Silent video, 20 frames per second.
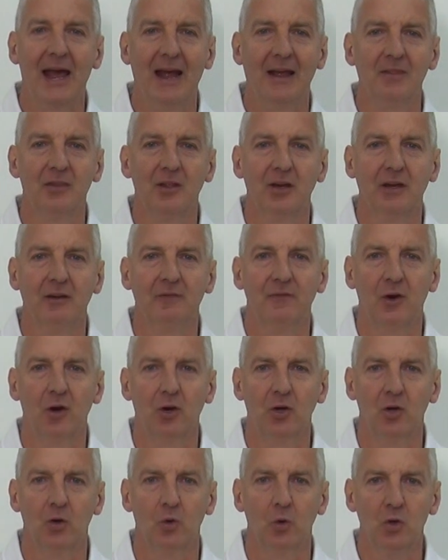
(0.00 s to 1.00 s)
standard
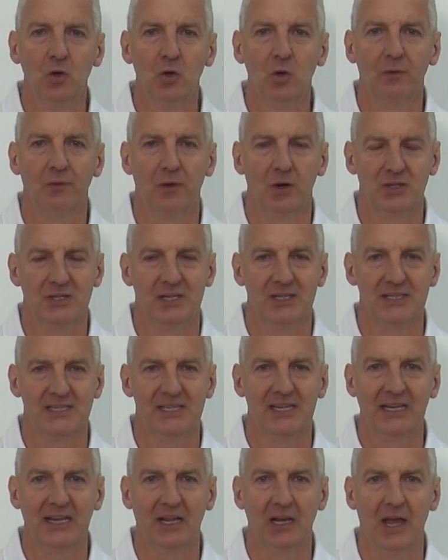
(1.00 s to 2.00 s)
Inverto universal
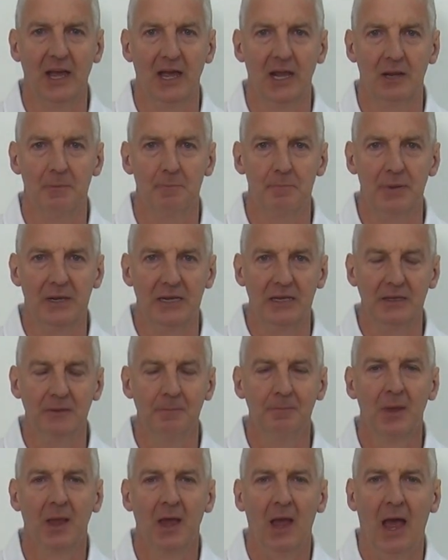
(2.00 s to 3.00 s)
single LNB.
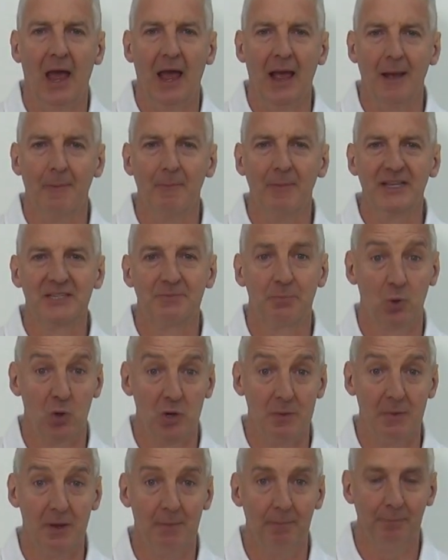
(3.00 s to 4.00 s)
It's
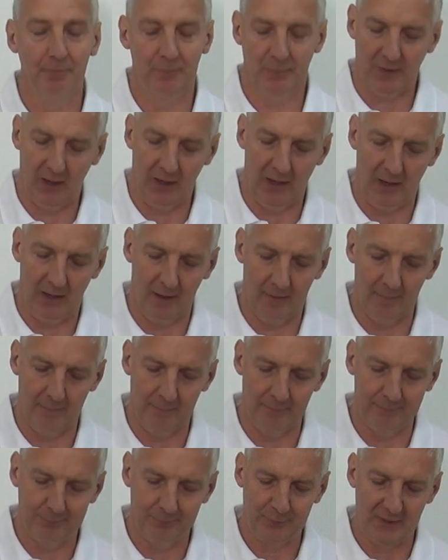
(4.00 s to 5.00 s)
premium,
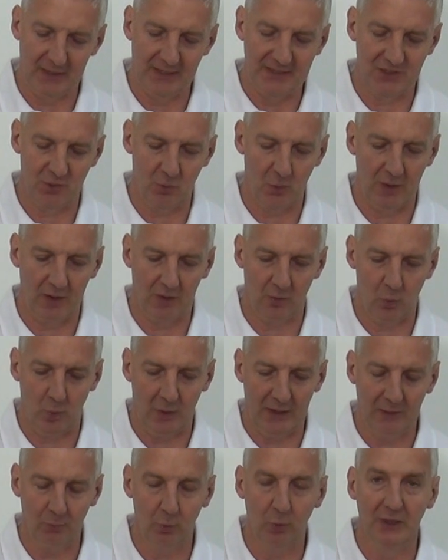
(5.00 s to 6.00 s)
is a great
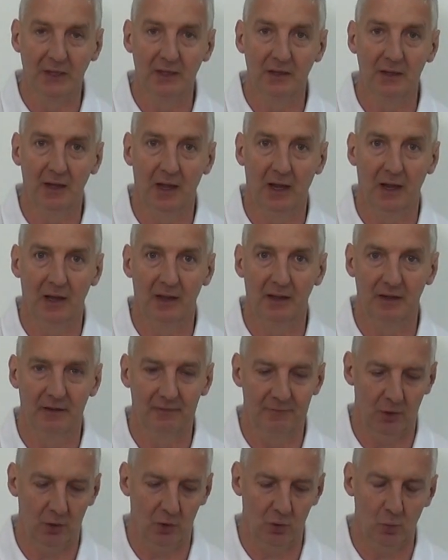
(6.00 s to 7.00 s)
grade within the
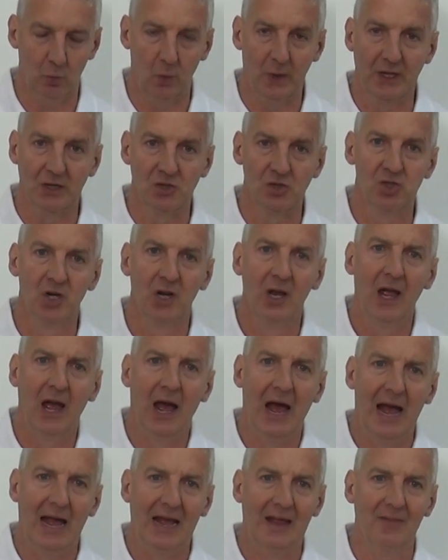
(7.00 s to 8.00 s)
Inverto range,
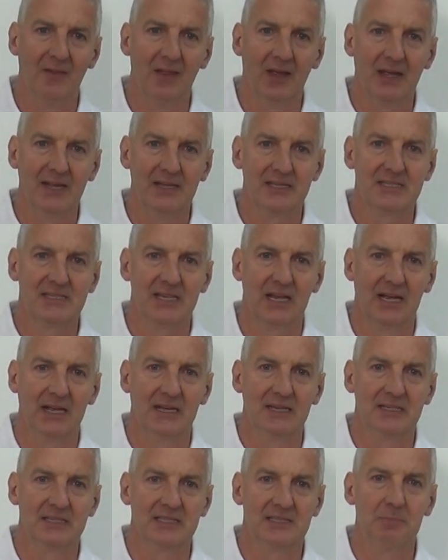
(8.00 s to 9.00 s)
and it's
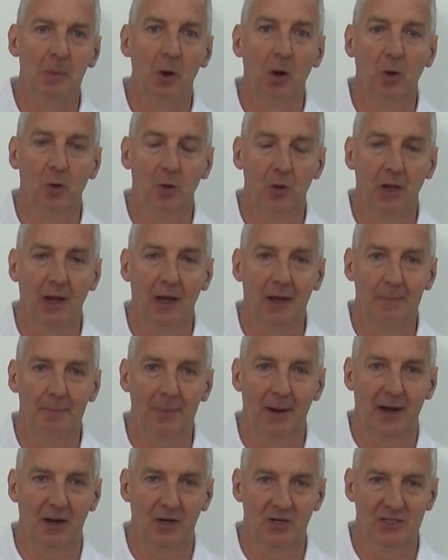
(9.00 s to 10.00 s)
a small
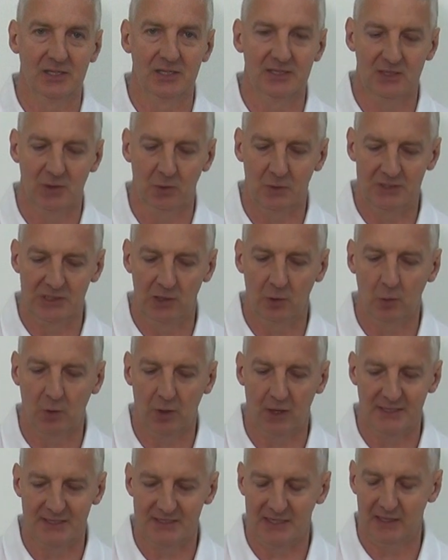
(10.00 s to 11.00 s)
parcel, so it's low
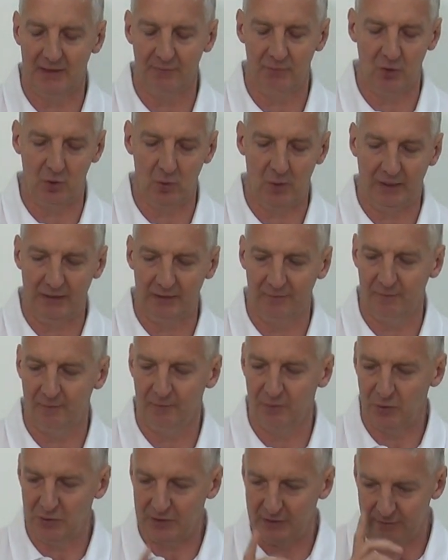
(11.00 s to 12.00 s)
cost delivery directly from
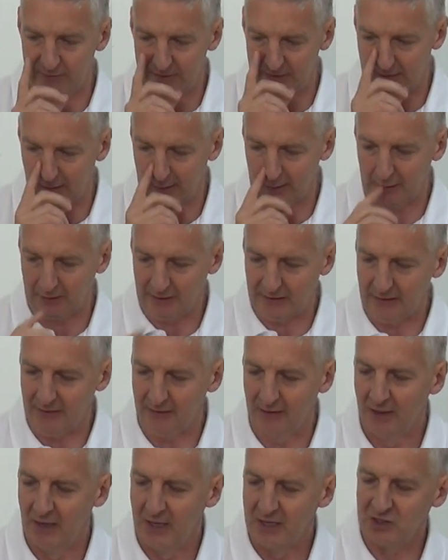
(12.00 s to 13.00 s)

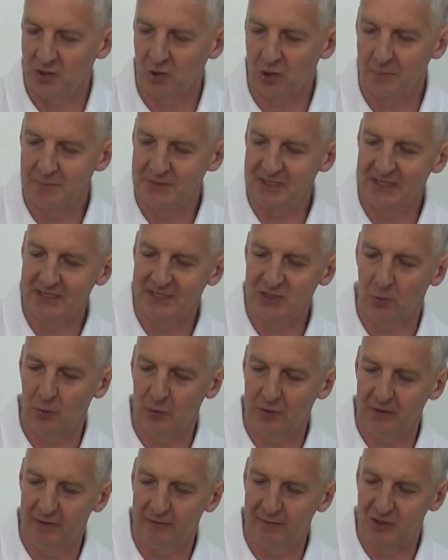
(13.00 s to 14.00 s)
freetv.ie. So it comes in its
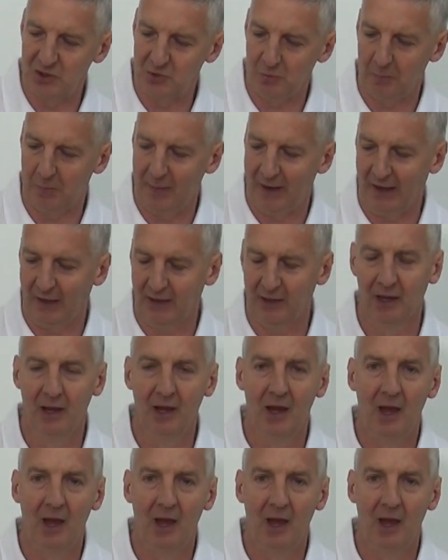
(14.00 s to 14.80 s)
own individual pack.